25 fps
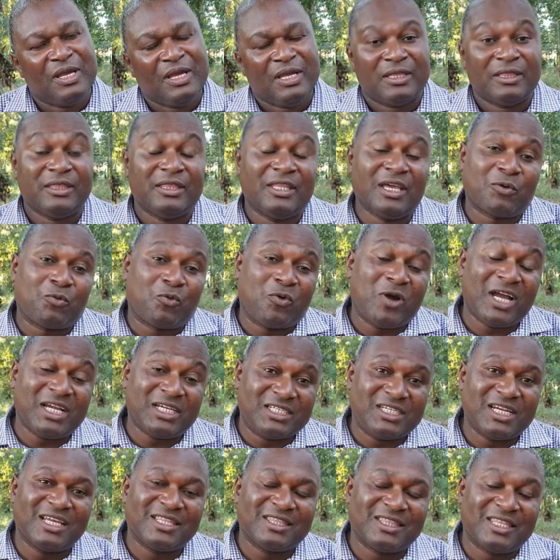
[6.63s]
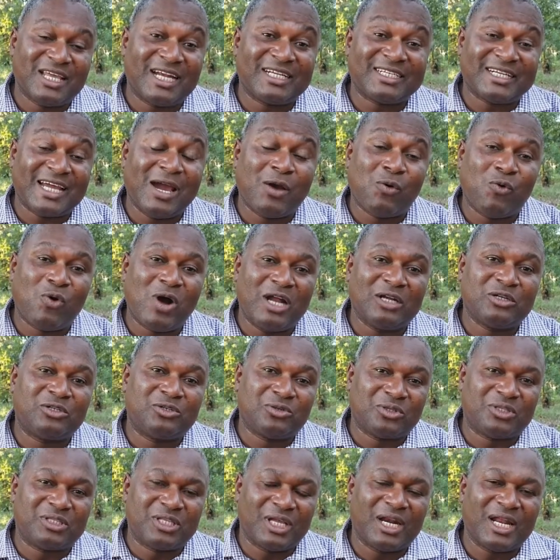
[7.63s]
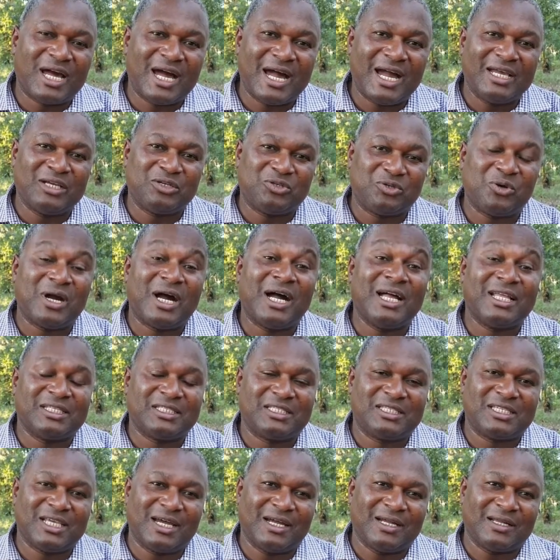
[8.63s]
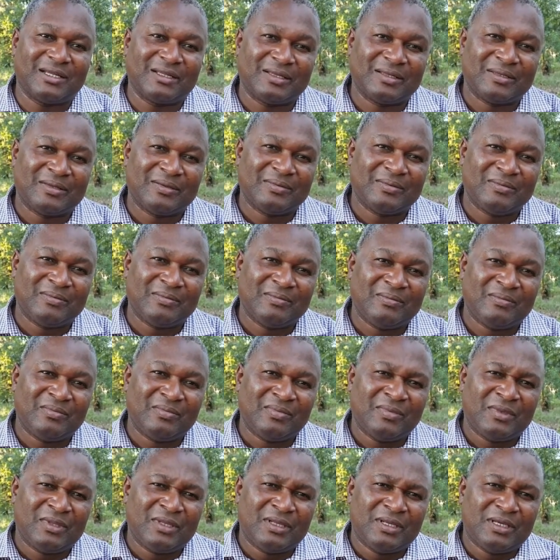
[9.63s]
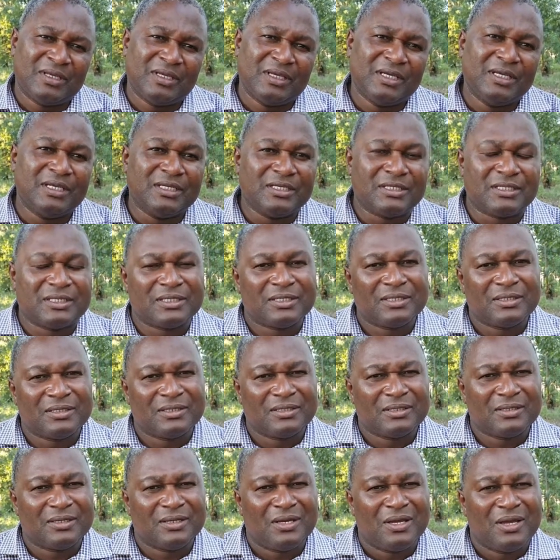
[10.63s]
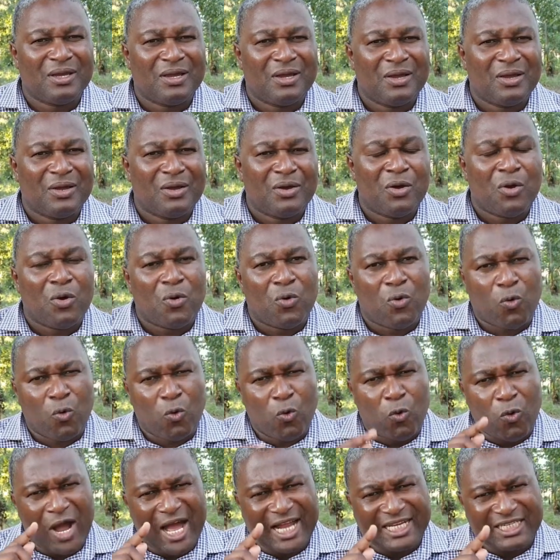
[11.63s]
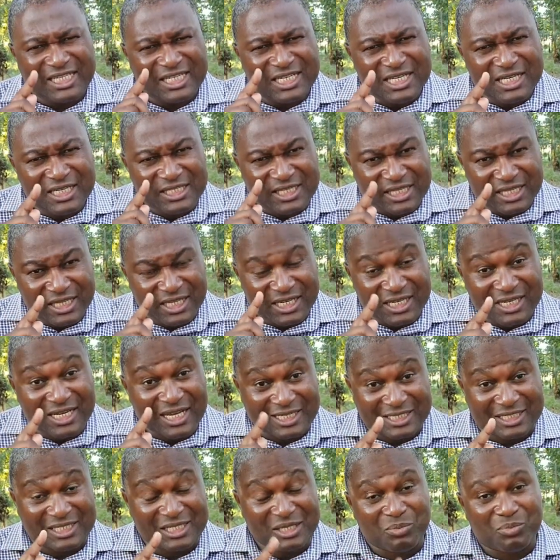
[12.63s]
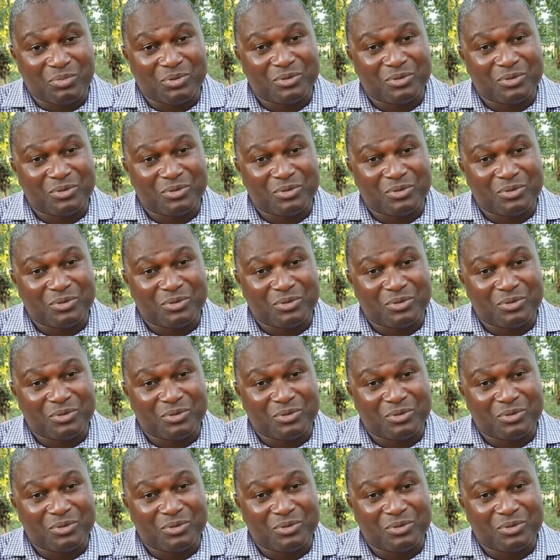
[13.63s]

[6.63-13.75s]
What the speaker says: The question that I want to try to answer is, what is leadership?